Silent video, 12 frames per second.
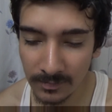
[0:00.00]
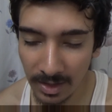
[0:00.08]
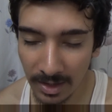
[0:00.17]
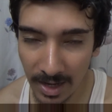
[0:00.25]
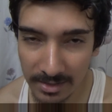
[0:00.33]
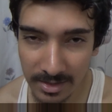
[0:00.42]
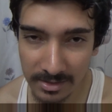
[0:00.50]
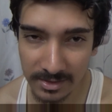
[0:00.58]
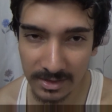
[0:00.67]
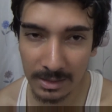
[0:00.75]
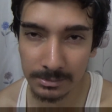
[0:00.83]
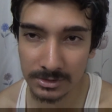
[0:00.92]

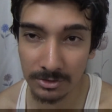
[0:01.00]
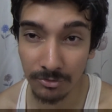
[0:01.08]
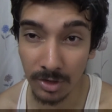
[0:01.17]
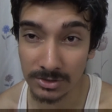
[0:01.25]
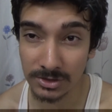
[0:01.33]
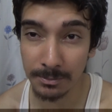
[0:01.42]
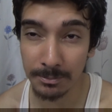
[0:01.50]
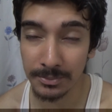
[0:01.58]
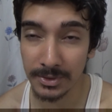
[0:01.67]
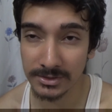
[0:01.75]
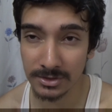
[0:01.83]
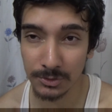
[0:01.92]
handwriting gives the first
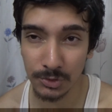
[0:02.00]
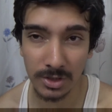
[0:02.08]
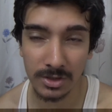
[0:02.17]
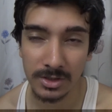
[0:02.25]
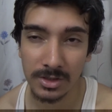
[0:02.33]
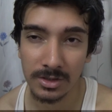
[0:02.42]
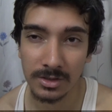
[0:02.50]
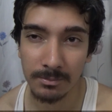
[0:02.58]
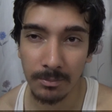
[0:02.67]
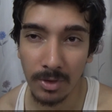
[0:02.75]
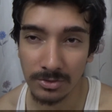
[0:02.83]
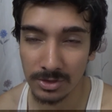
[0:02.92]
impression to the
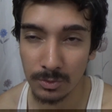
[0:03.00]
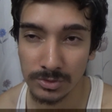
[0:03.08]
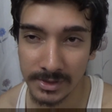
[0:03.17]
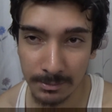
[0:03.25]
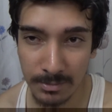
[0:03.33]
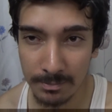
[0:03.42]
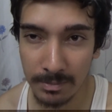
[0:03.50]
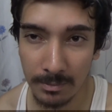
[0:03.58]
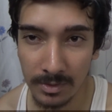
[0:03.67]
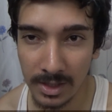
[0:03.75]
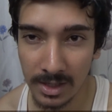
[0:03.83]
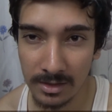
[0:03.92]
person who check my
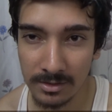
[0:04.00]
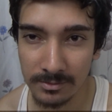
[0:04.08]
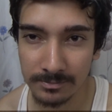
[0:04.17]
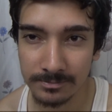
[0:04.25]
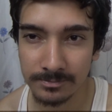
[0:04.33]
paper, and